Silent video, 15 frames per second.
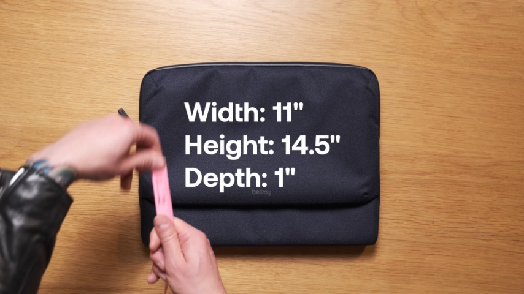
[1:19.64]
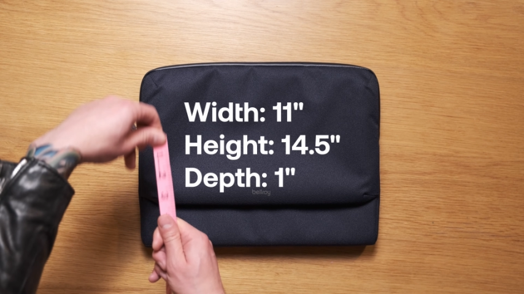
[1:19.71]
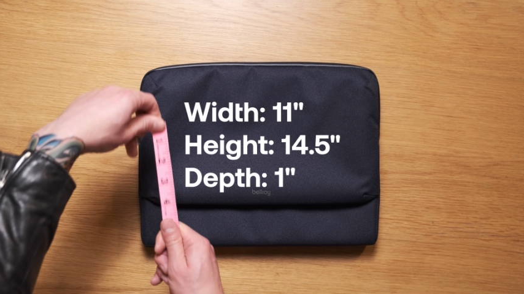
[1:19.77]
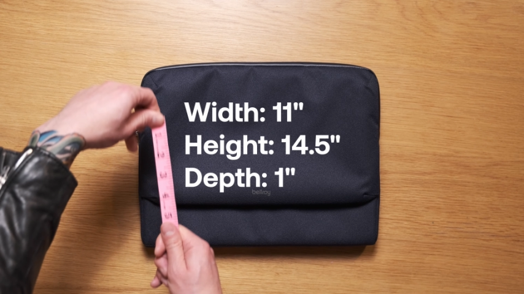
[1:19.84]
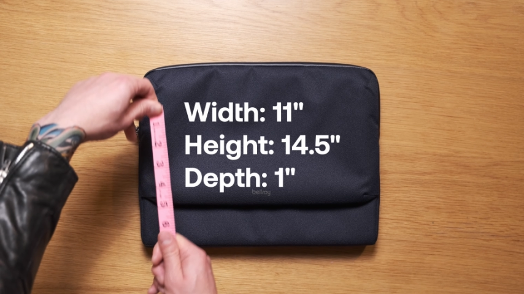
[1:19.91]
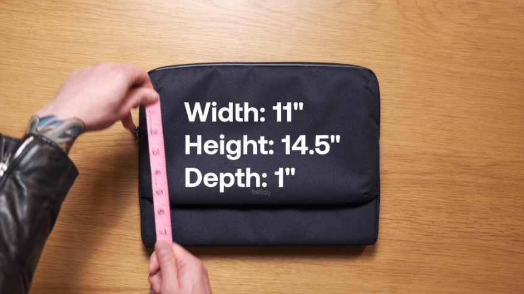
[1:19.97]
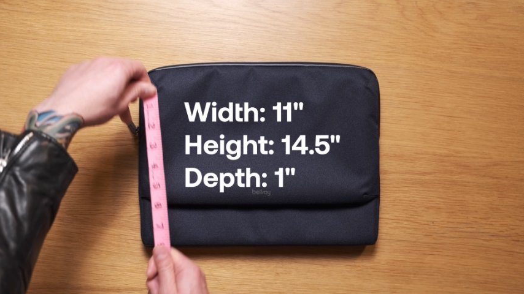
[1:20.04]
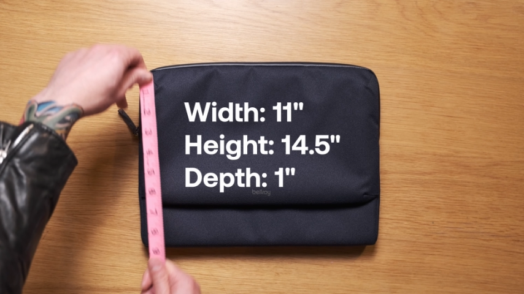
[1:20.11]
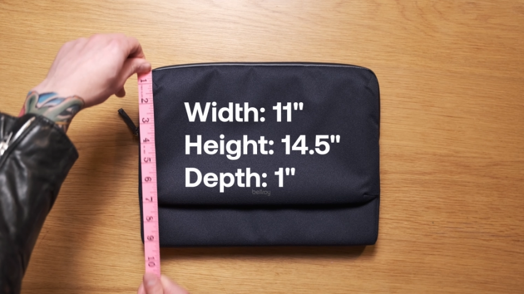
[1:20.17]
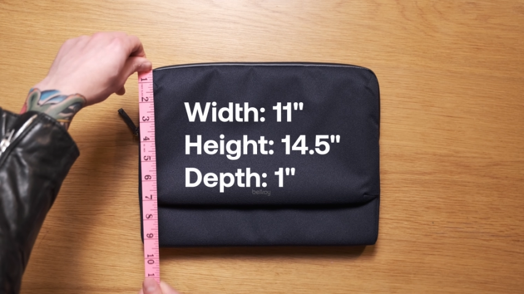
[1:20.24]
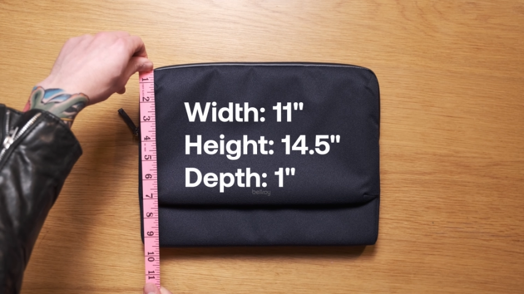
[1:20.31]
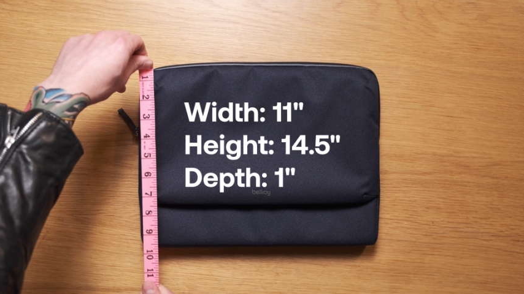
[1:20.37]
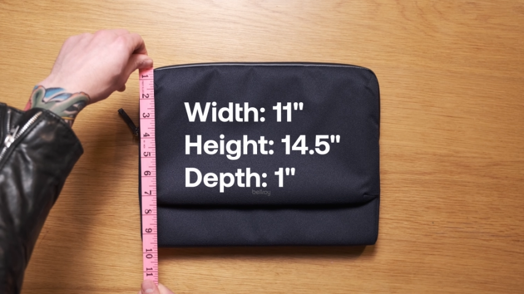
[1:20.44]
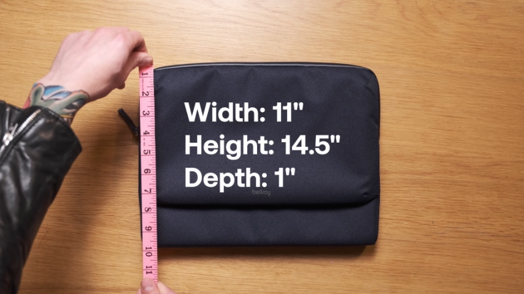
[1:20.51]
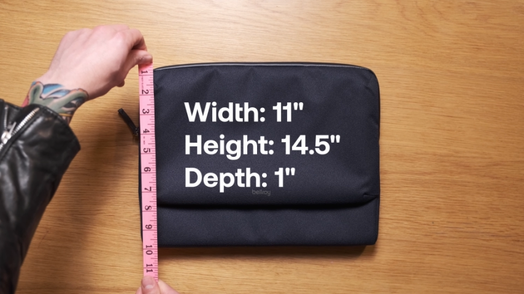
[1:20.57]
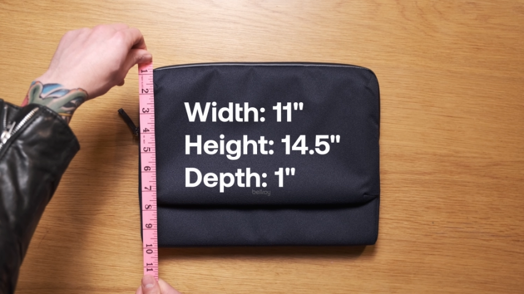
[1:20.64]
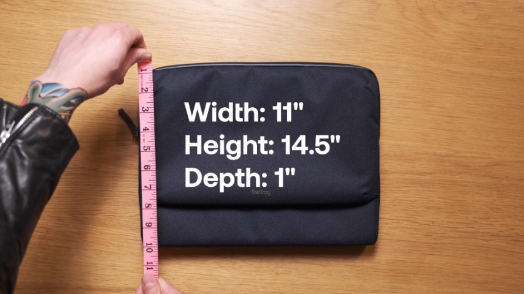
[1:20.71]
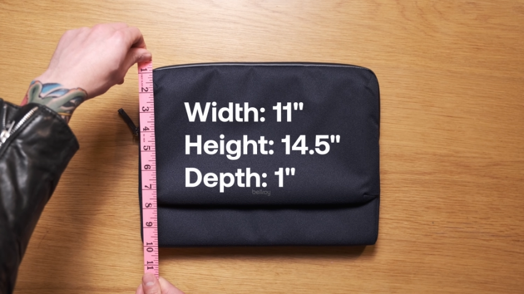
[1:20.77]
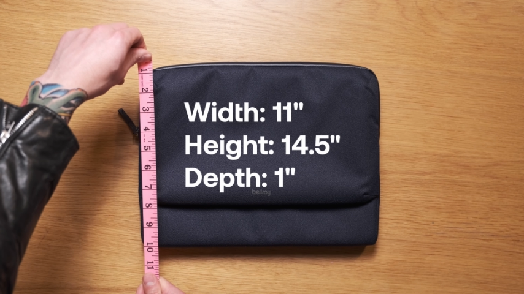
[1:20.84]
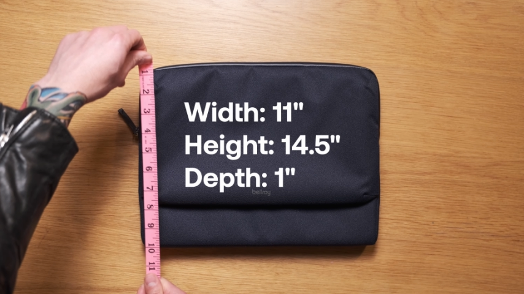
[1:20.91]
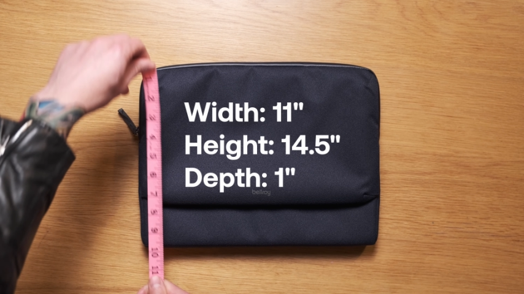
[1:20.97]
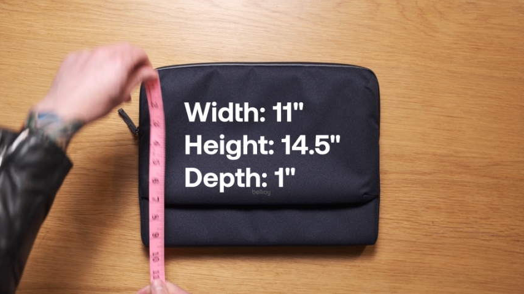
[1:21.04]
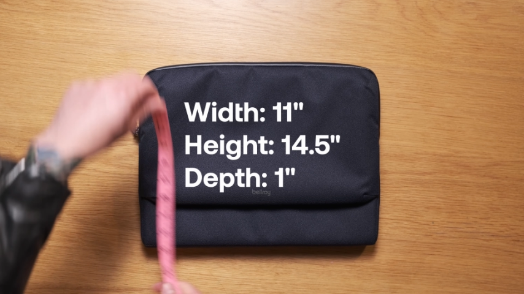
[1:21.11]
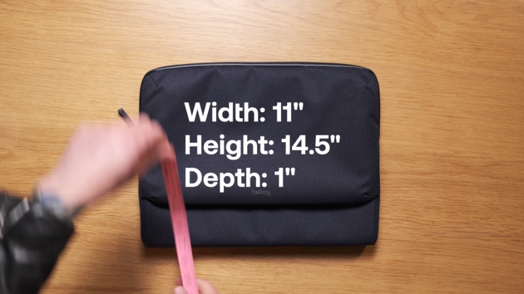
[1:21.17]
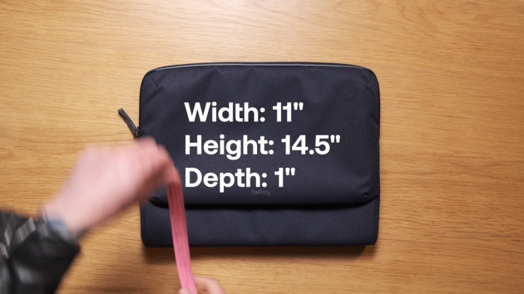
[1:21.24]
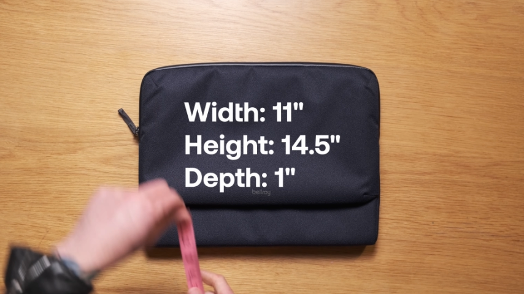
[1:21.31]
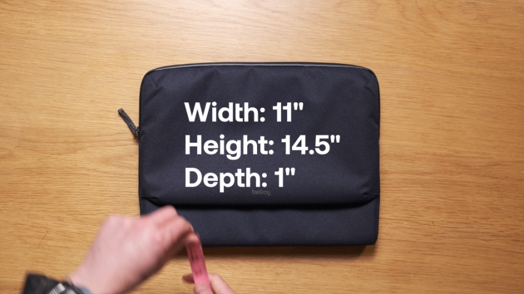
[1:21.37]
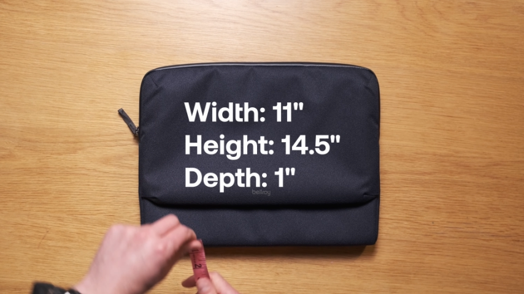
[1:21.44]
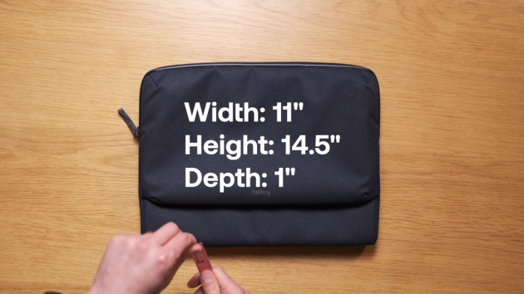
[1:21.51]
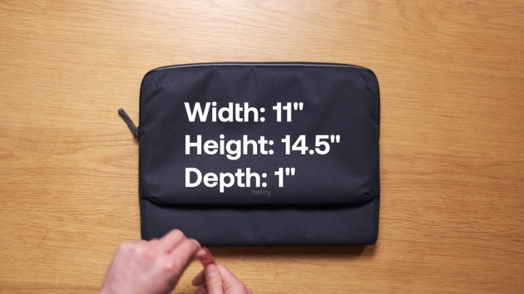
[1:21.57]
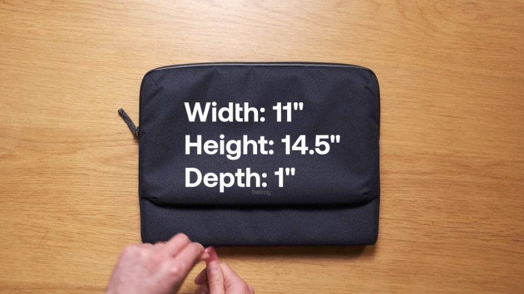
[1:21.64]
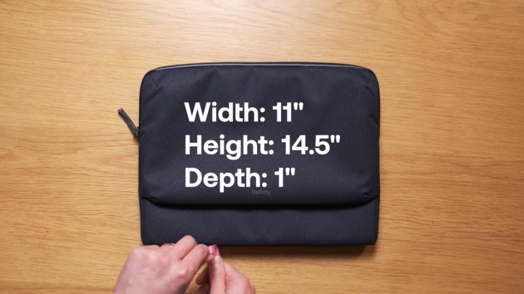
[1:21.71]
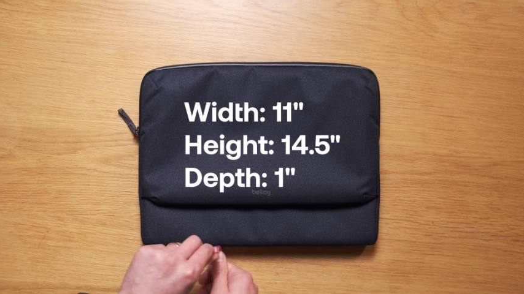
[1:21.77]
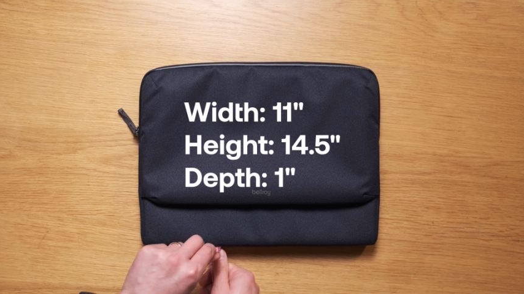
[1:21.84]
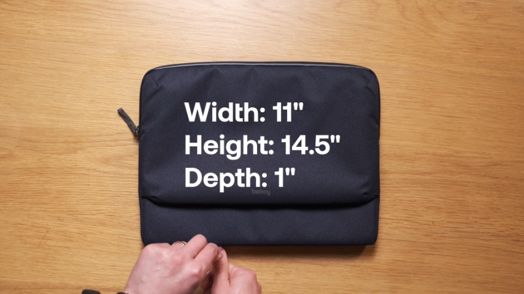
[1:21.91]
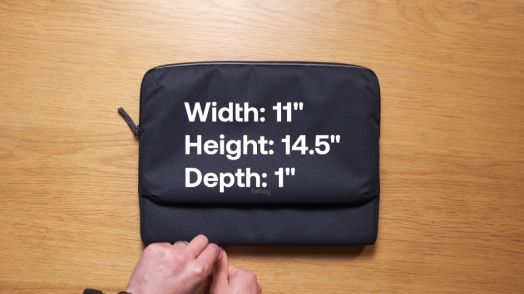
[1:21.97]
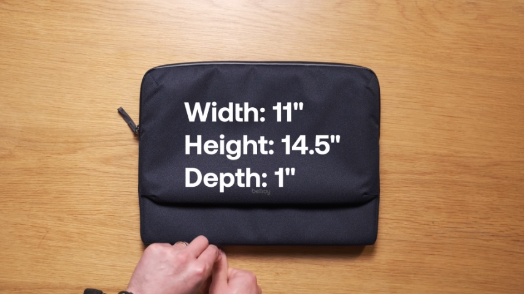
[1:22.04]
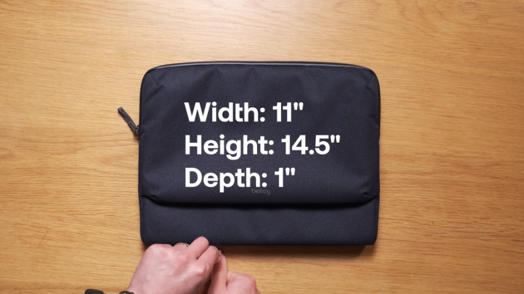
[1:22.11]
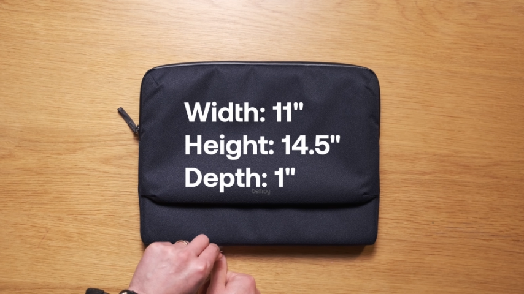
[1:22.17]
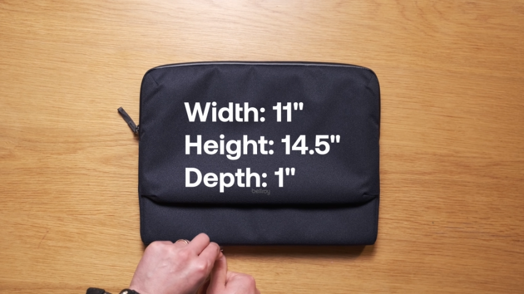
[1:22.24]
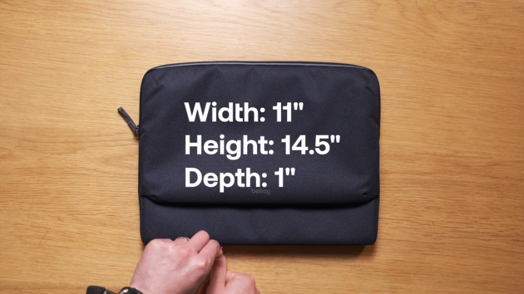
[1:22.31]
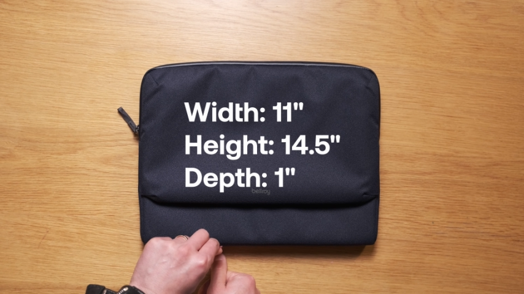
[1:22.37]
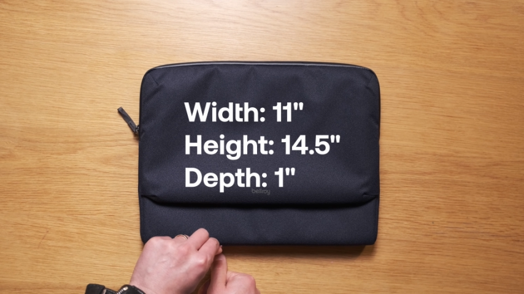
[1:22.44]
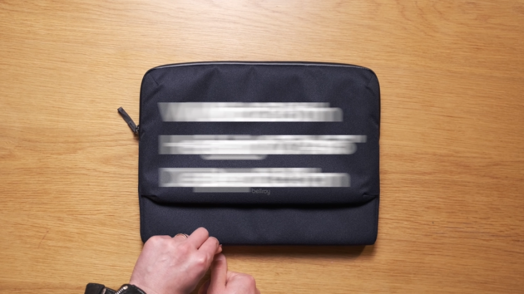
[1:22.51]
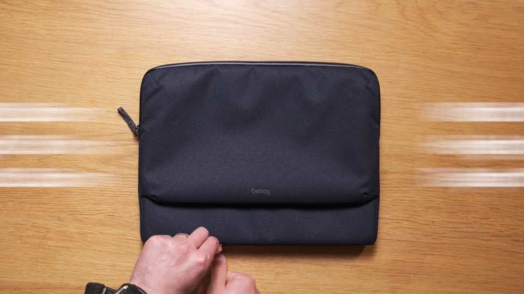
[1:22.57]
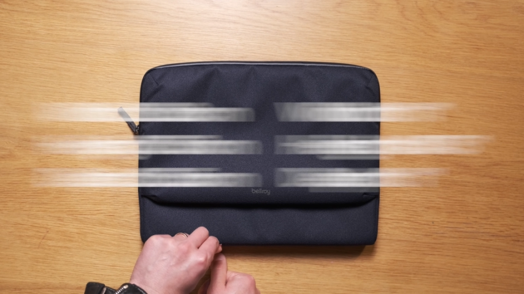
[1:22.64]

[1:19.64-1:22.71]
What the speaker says: (no speaker visible)